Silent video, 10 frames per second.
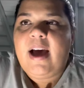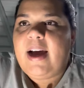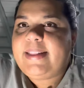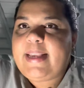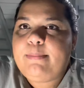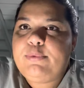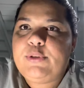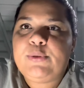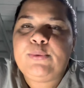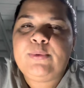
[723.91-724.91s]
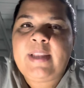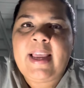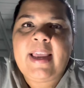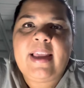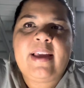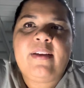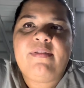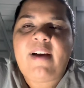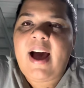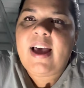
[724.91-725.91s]
Attempt two, day
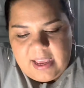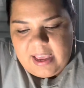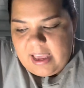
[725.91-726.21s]
five?